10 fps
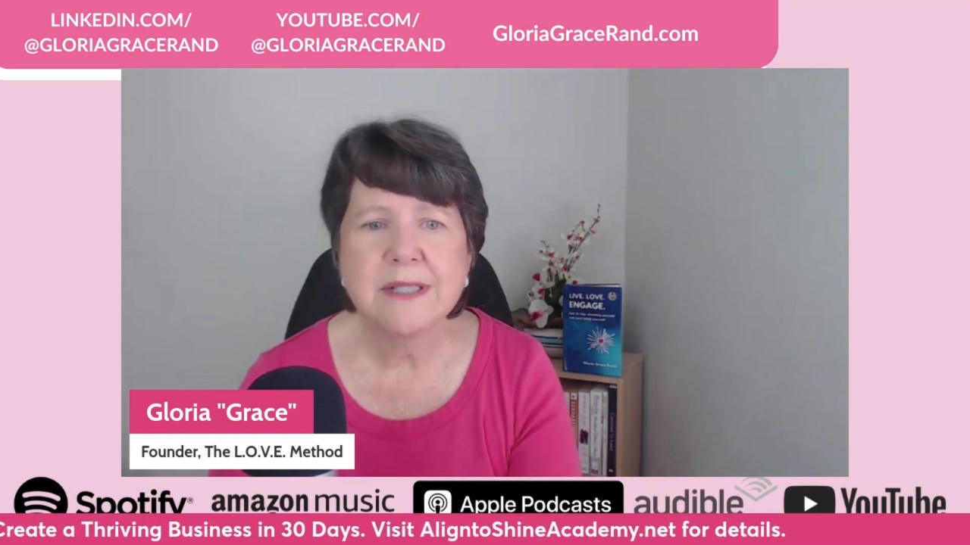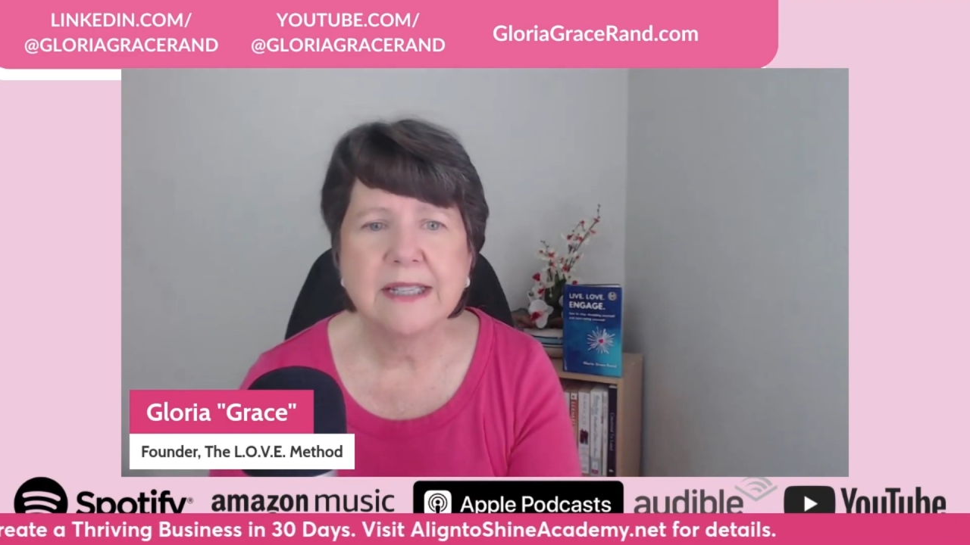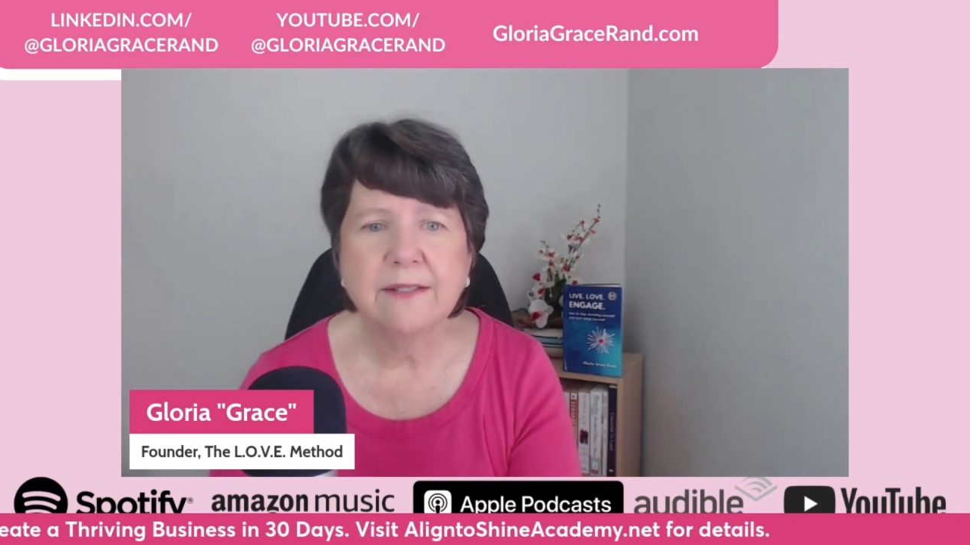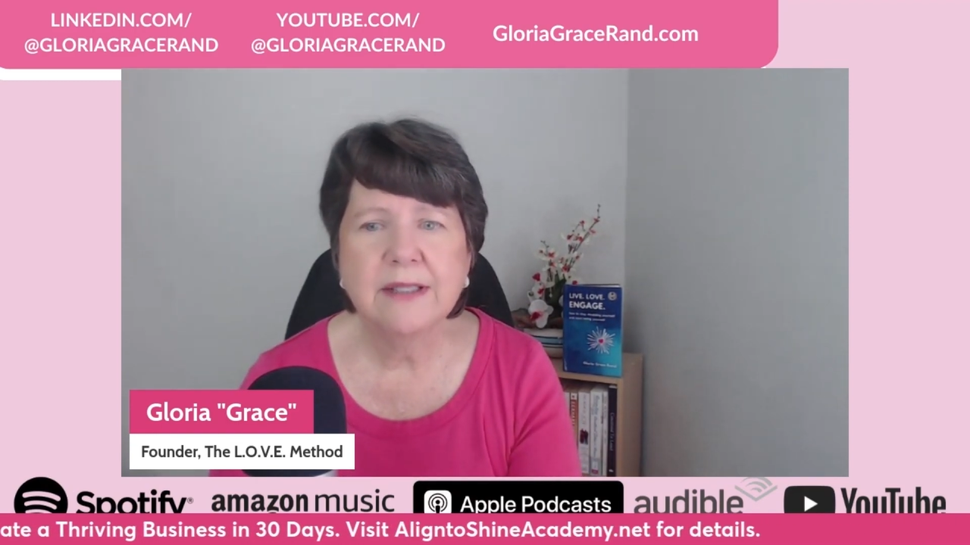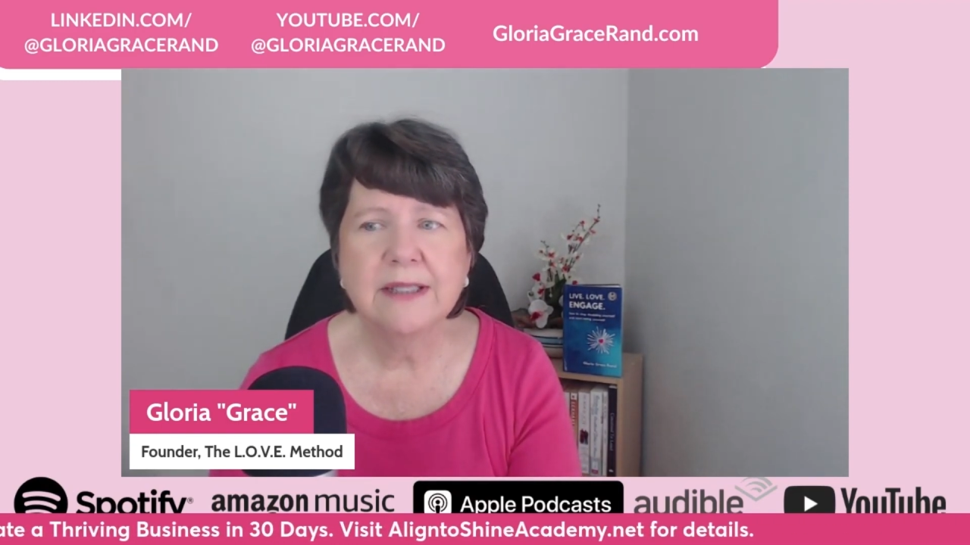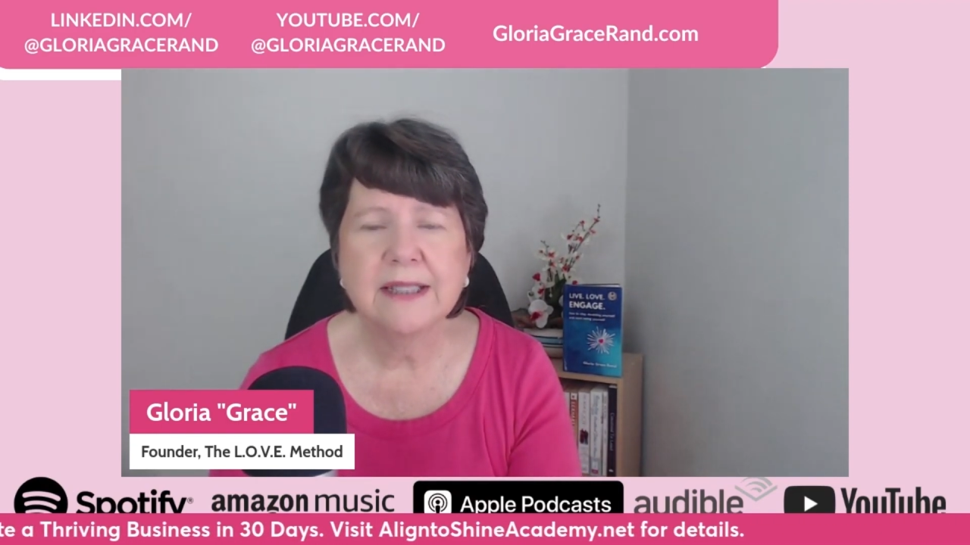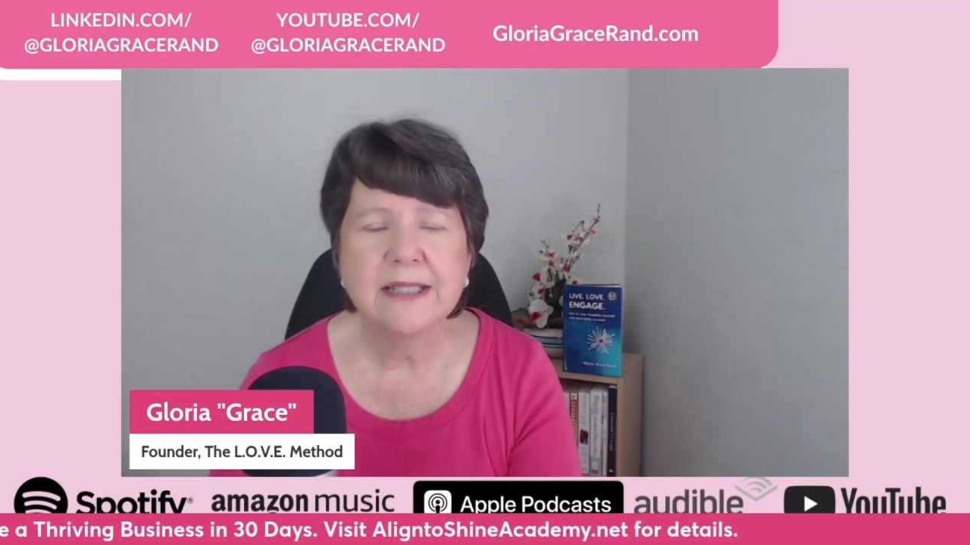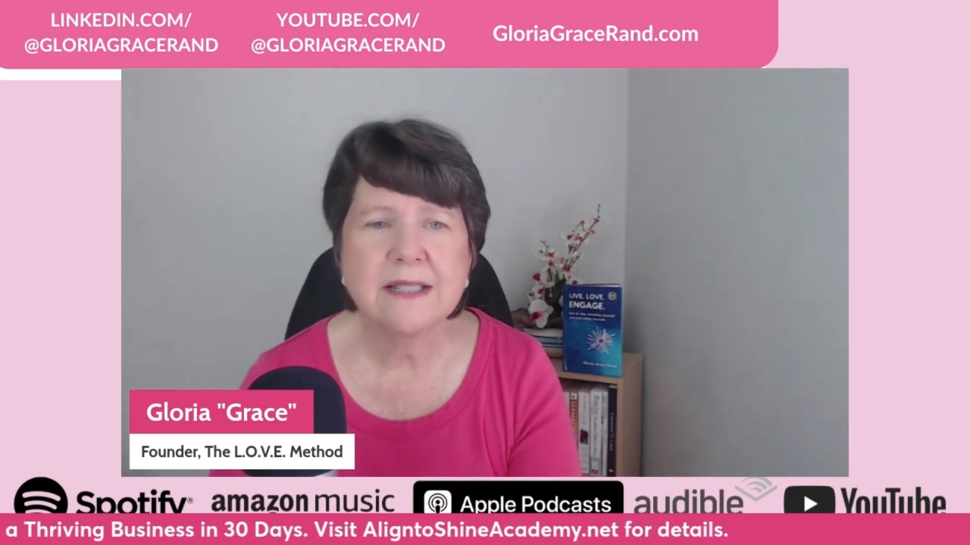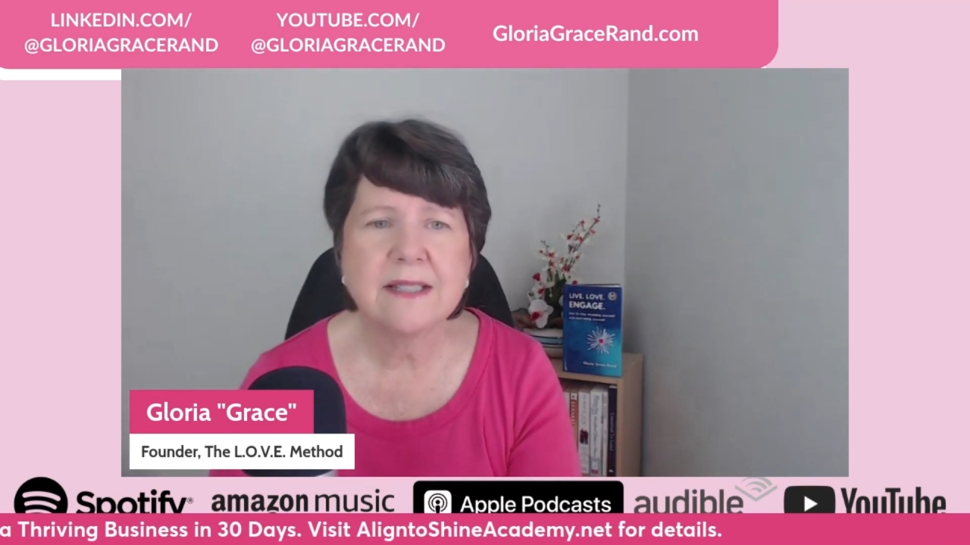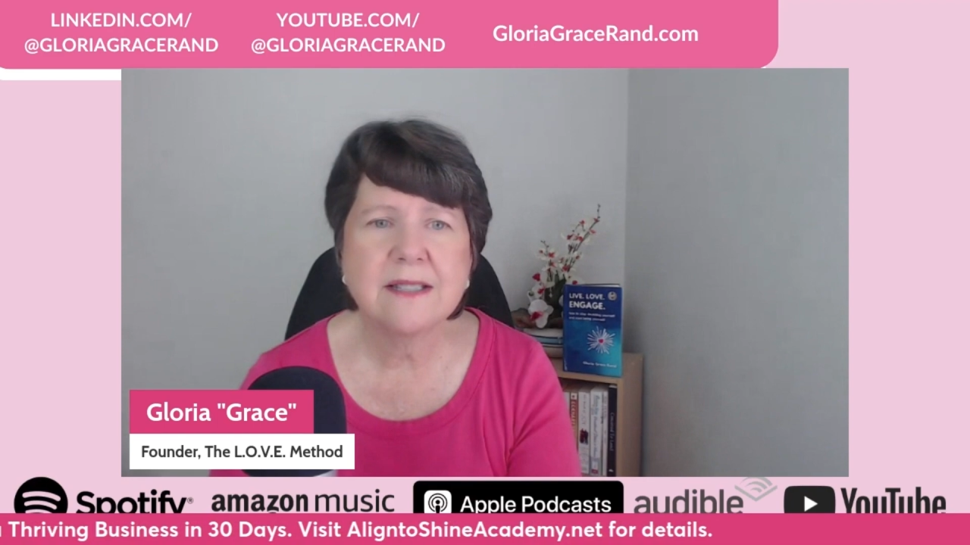given
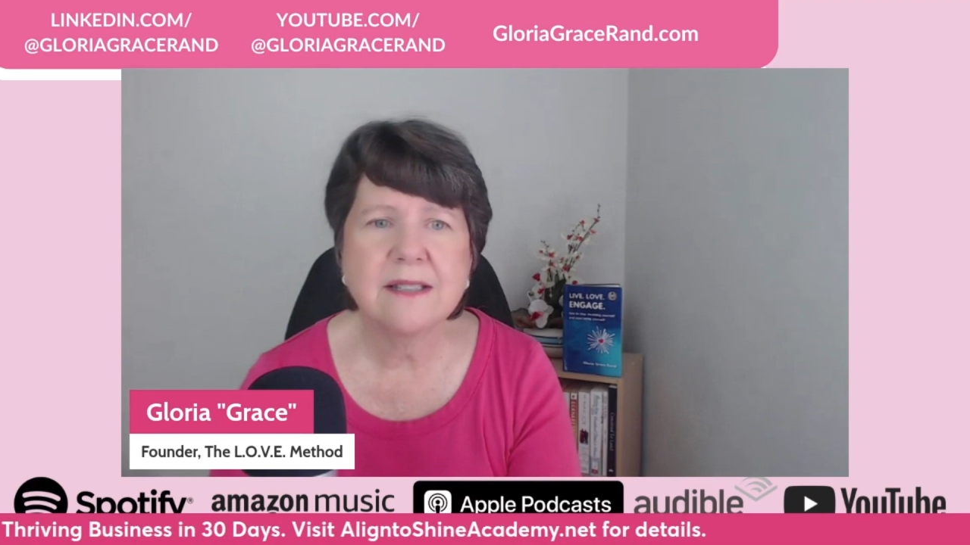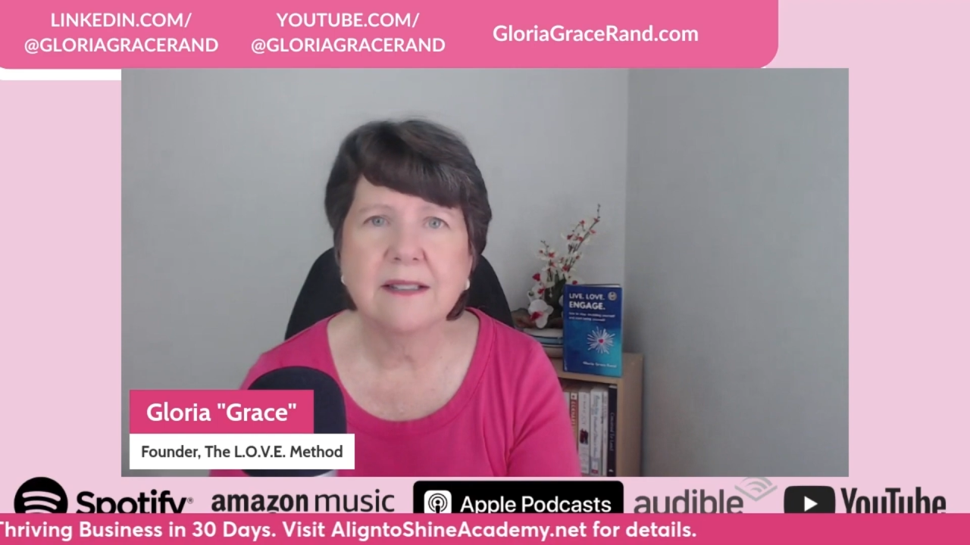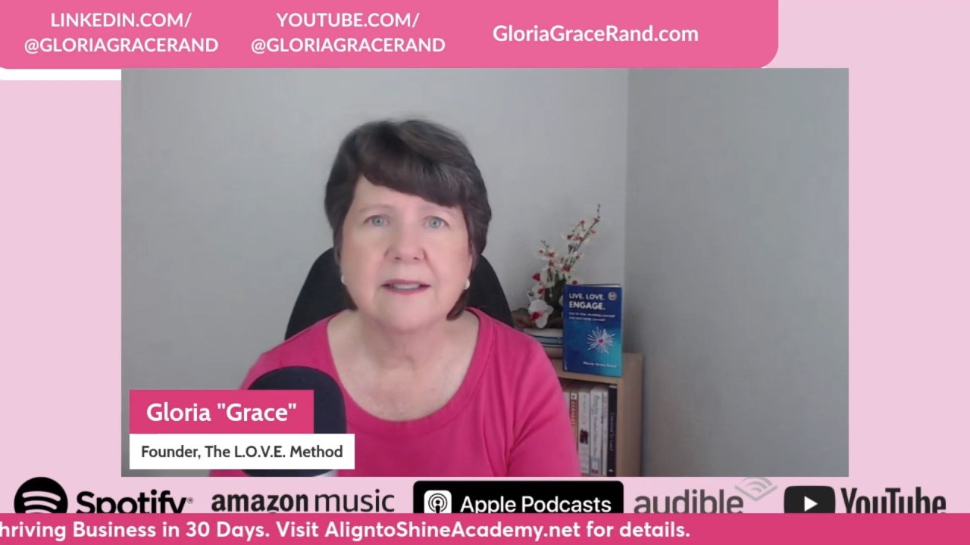this